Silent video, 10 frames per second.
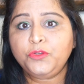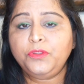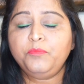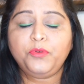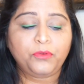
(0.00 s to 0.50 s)
to
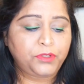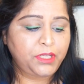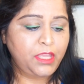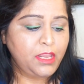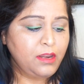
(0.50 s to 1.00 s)
the
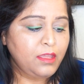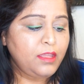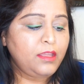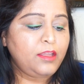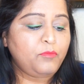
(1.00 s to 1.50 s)
protein,
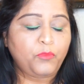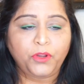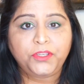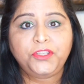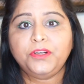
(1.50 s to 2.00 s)

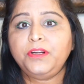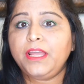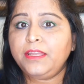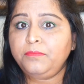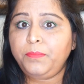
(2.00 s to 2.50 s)
moisture
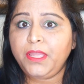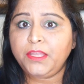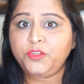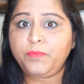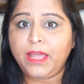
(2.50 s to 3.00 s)
and
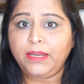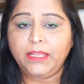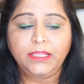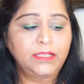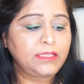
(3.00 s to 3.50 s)
pH
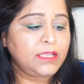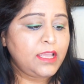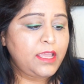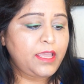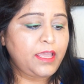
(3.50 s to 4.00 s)
balance,
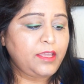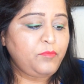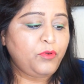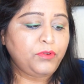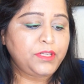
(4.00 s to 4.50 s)

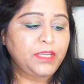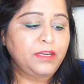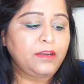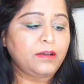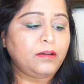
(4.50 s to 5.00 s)
and
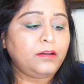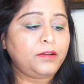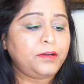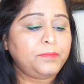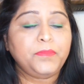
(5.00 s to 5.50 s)
protein in
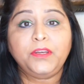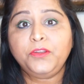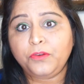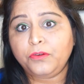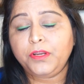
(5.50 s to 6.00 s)

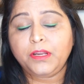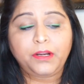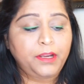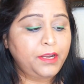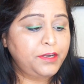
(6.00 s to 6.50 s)

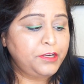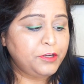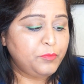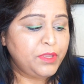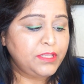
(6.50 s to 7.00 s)
our hair
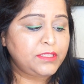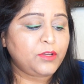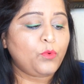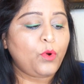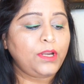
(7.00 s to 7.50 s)
determines
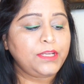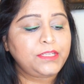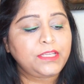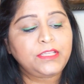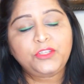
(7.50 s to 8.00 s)
the
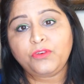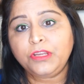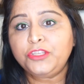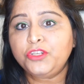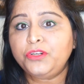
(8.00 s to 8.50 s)
quality,
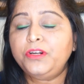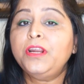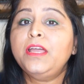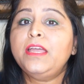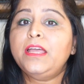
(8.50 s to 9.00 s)

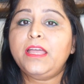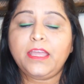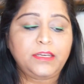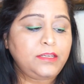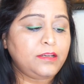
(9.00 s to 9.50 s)
structure
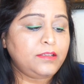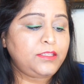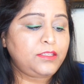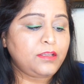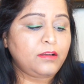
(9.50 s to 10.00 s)
and
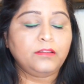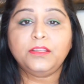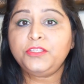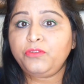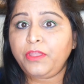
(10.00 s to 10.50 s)

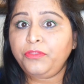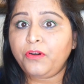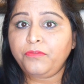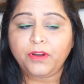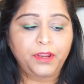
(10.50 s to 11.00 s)
the strength
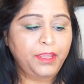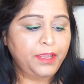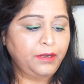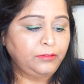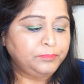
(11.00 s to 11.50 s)
of our
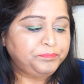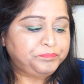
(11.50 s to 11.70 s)
hair.